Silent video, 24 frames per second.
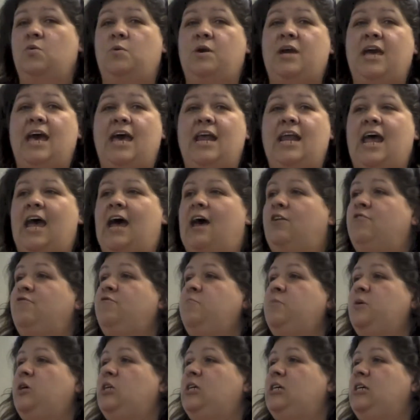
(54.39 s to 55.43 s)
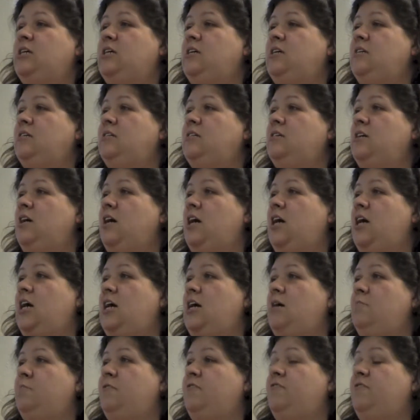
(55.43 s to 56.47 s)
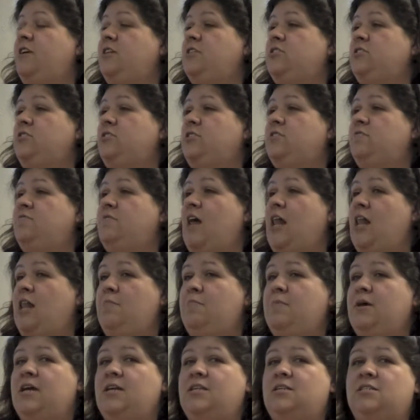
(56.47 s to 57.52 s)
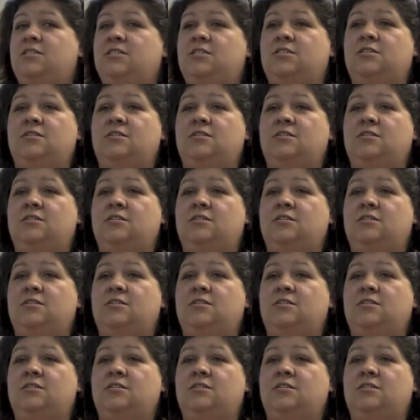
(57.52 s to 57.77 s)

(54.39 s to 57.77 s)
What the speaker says: We had an out-of-building professional development.